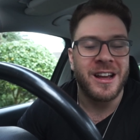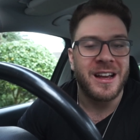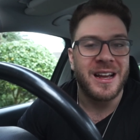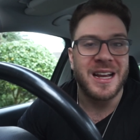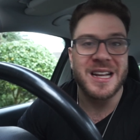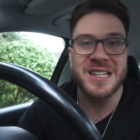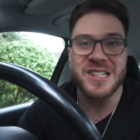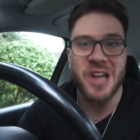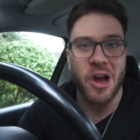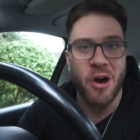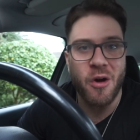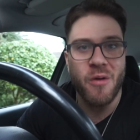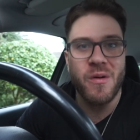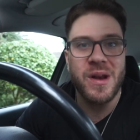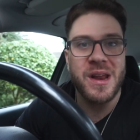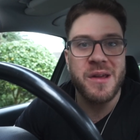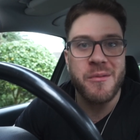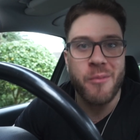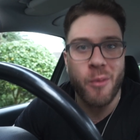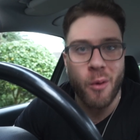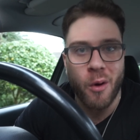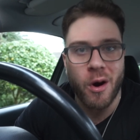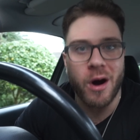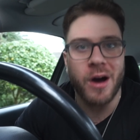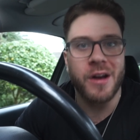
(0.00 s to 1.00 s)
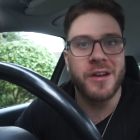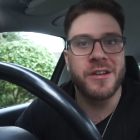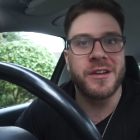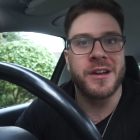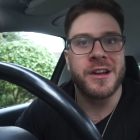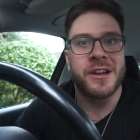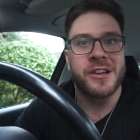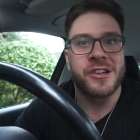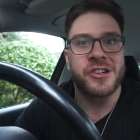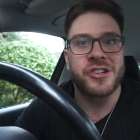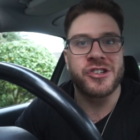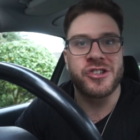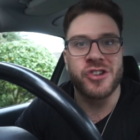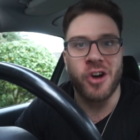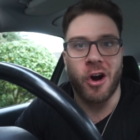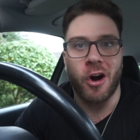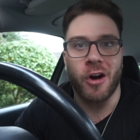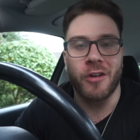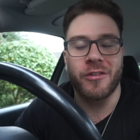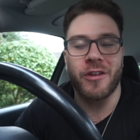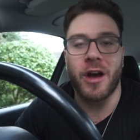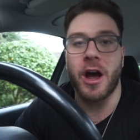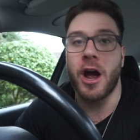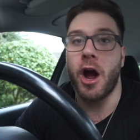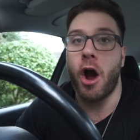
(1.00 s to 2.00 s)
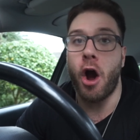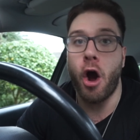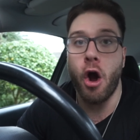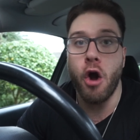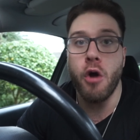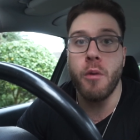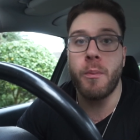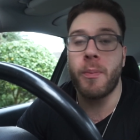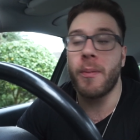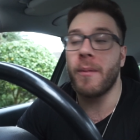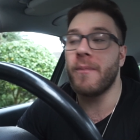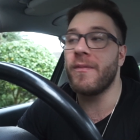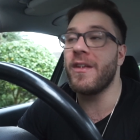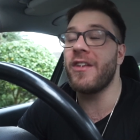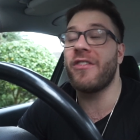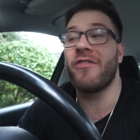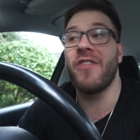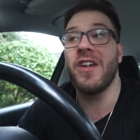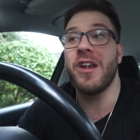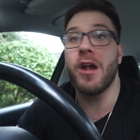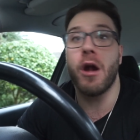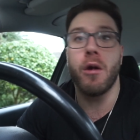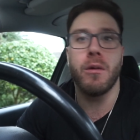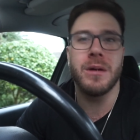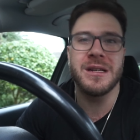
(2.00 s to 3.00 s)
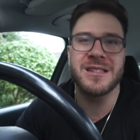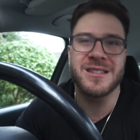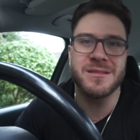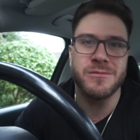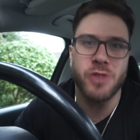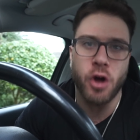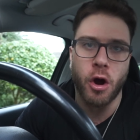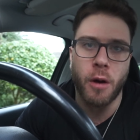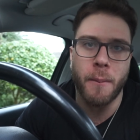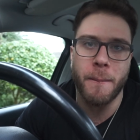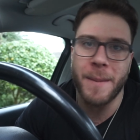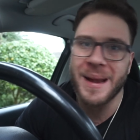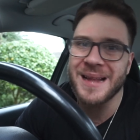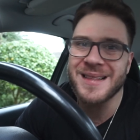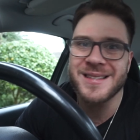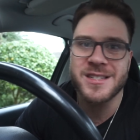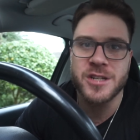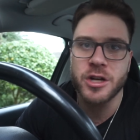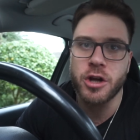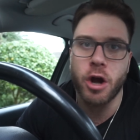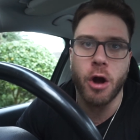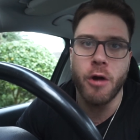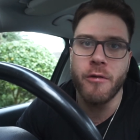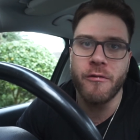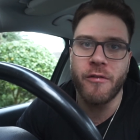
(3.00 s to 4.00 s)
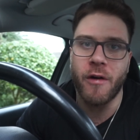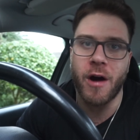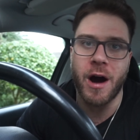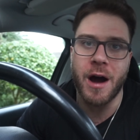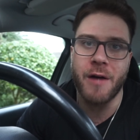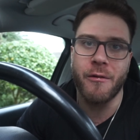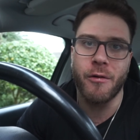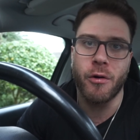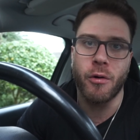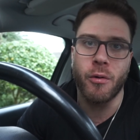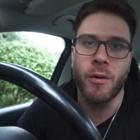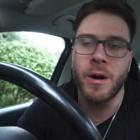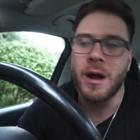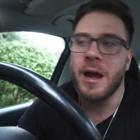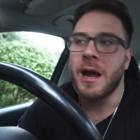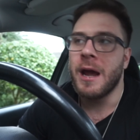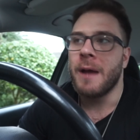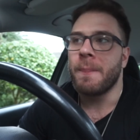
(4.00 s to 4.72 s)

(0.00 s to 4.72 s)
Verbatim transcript: There's only one shot. I hope this video is not meant to go viral.